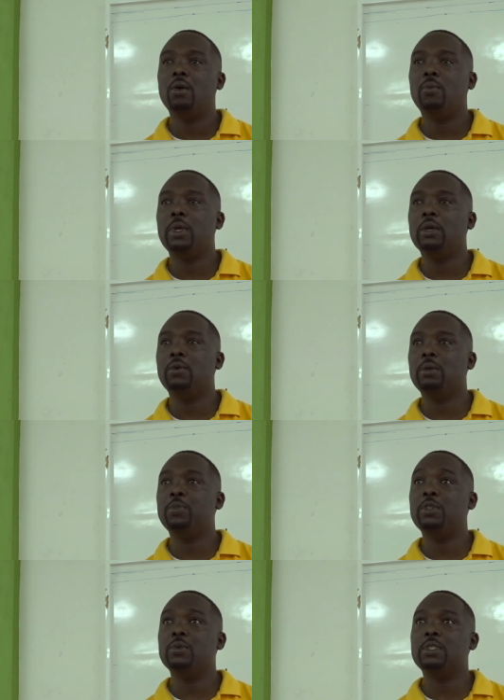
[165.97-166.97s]
We only
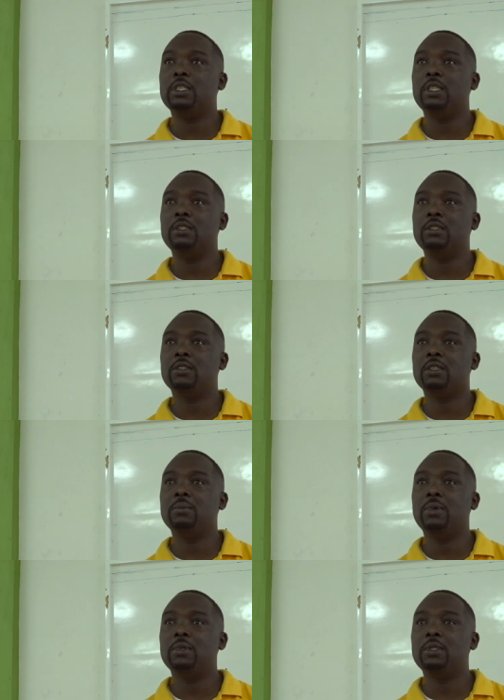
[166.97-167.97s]
produce in just
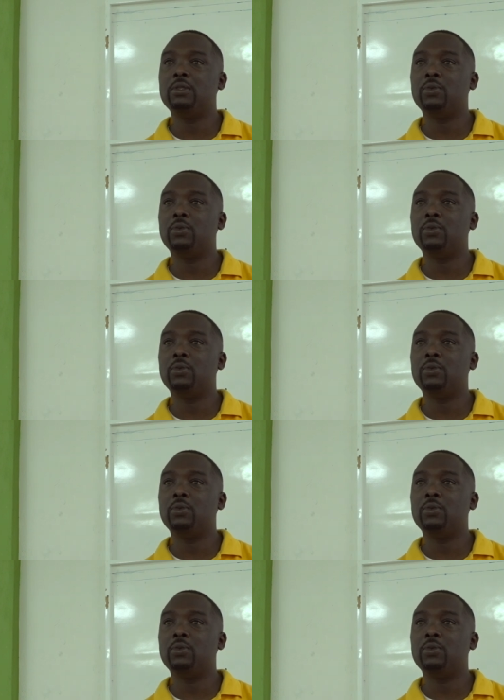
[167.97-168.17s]
about